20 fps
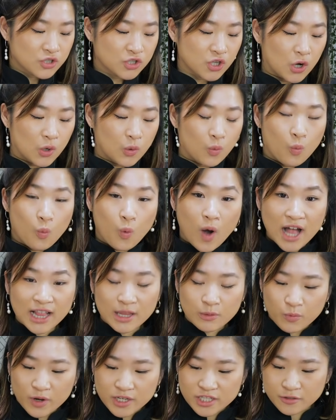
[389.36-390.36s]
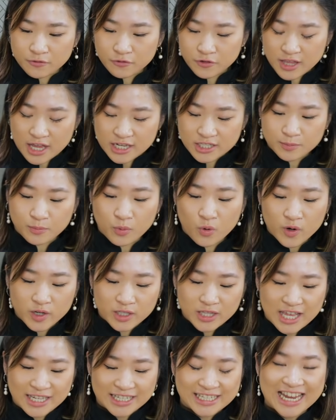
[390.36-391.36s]
So while I'm waiting for that to
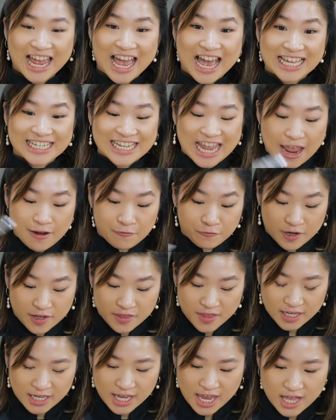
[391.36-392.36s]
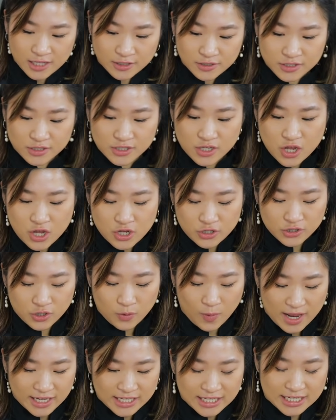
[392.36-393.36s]
boil, I can add everything else.
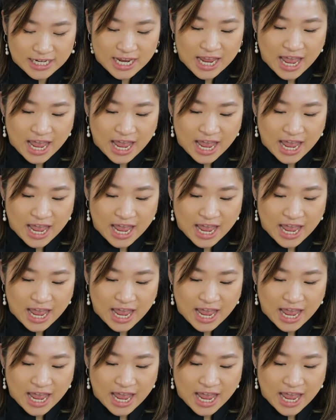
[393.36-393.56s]
So I can